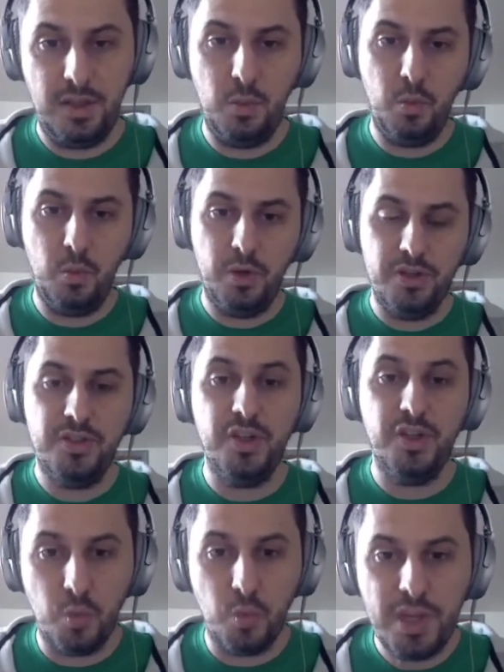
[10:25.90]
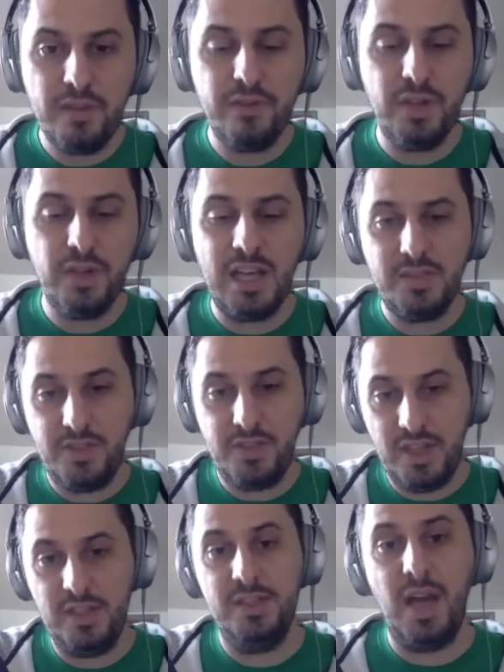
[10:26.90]
Whereas the green
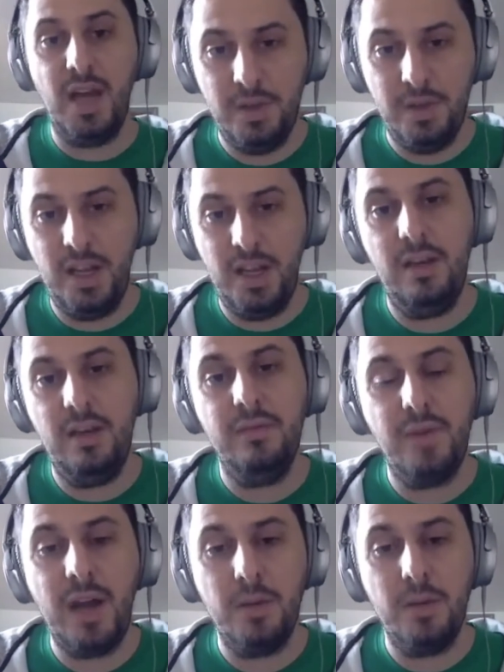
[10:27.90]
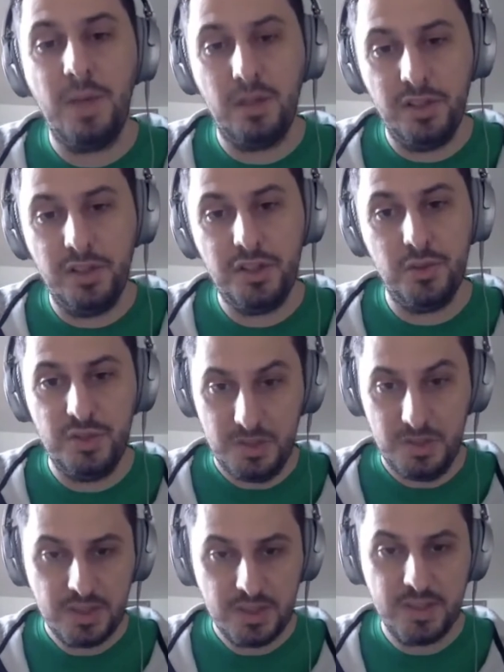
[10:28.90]
philosophy had dominated environmental issues
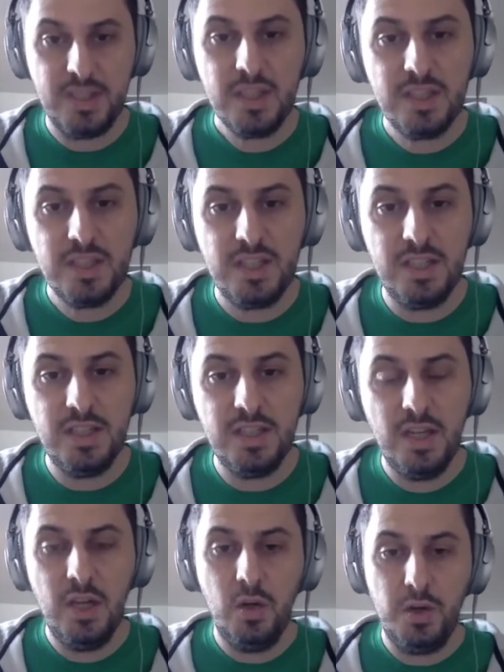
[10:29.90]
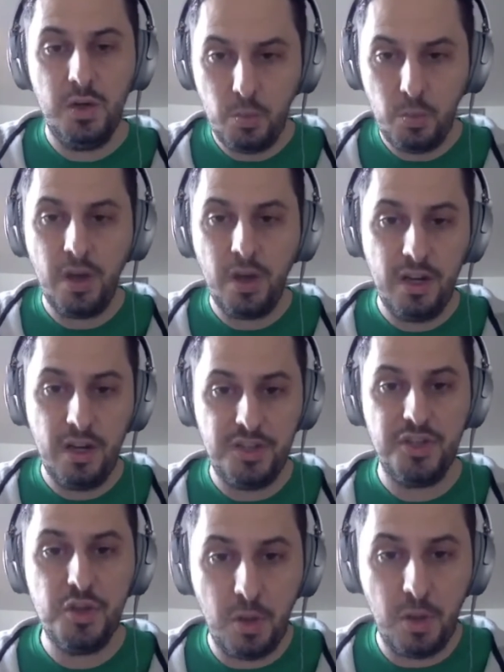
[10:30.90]
since the 60s, he wanted
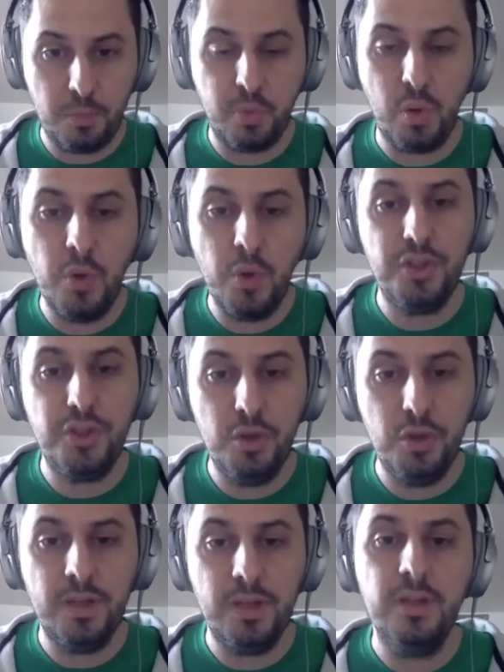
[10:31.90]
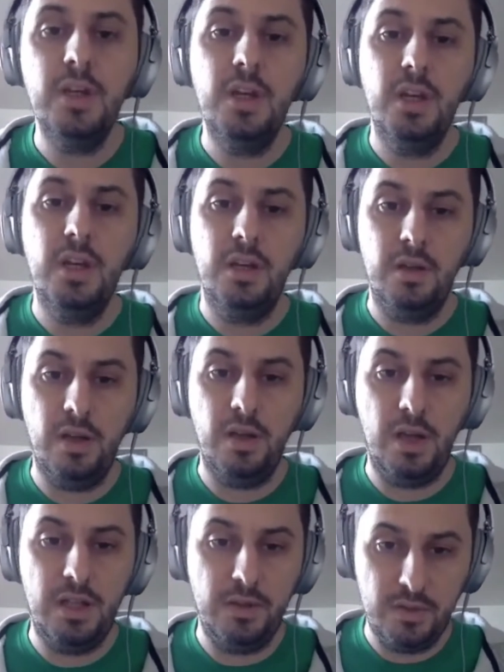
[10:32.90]
a pro-human,
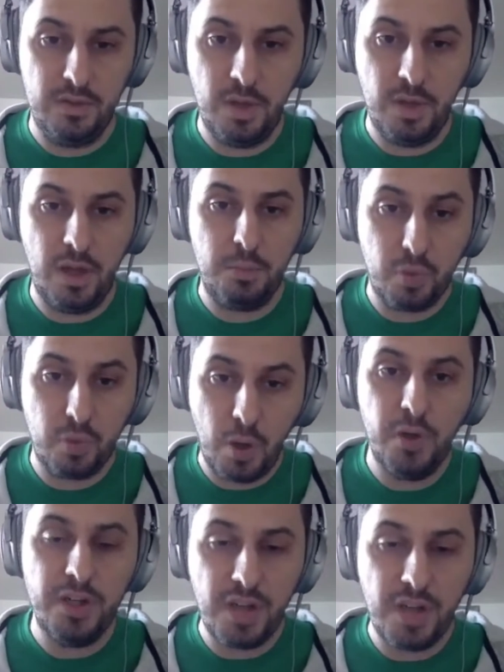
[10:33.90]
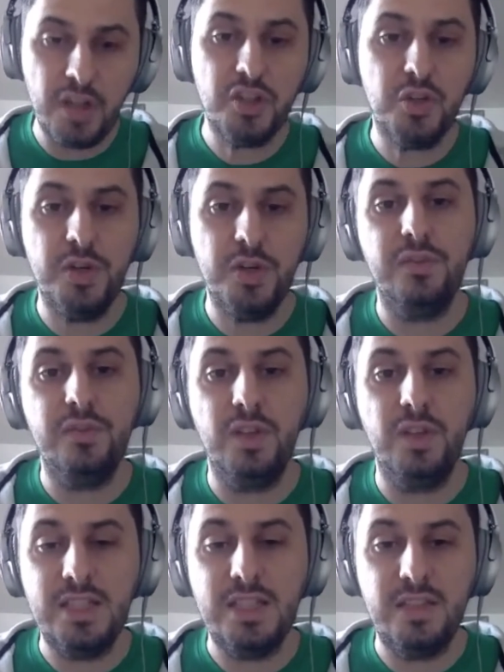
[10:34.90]
pro-industrial
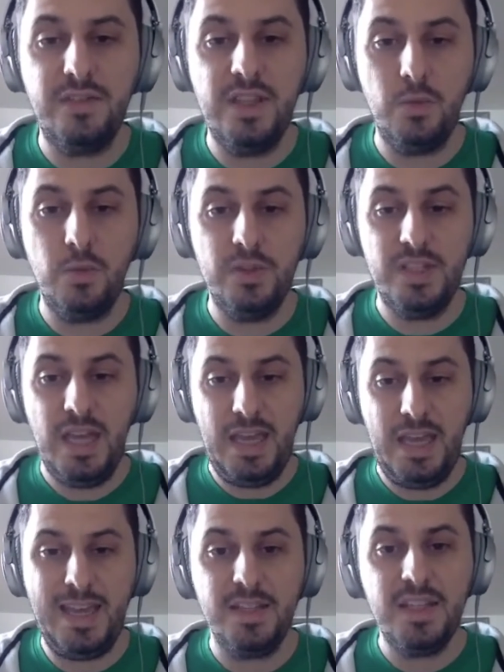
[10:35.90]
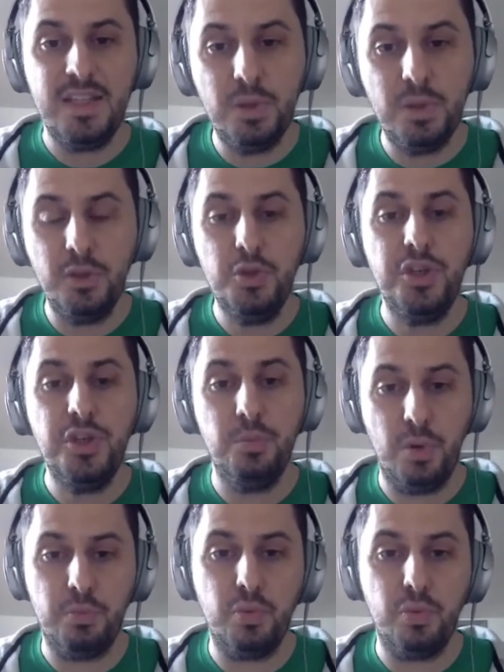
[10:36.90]
philosophy that was
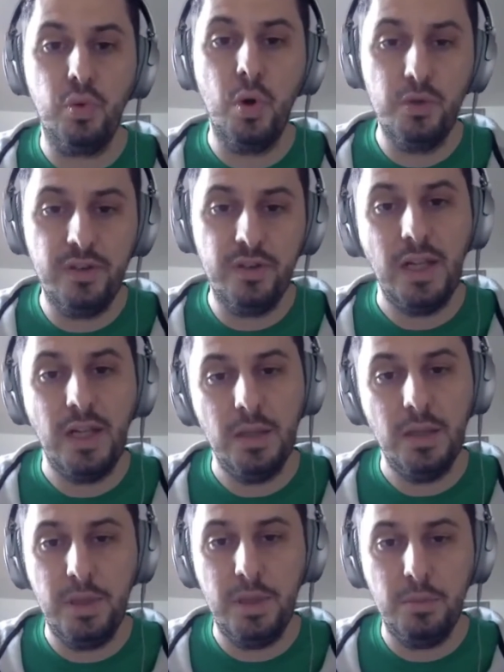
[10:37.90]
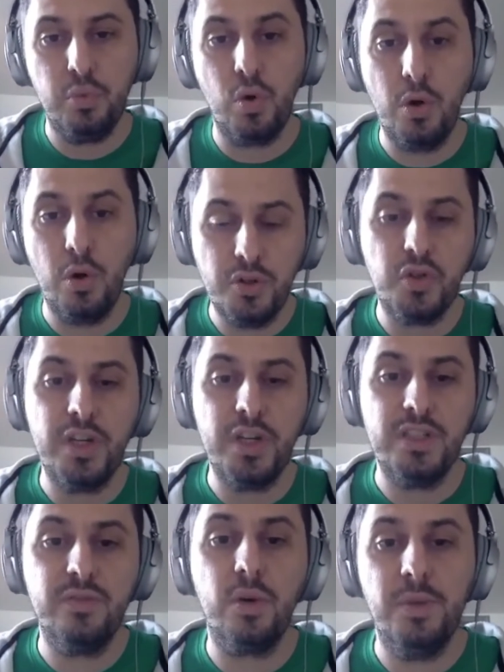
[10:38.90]
anti-pollution but pro-development,
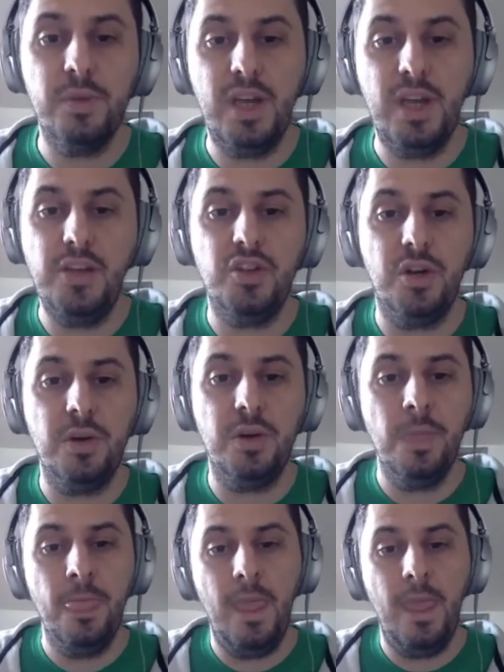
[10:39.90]
pro-transforming nature.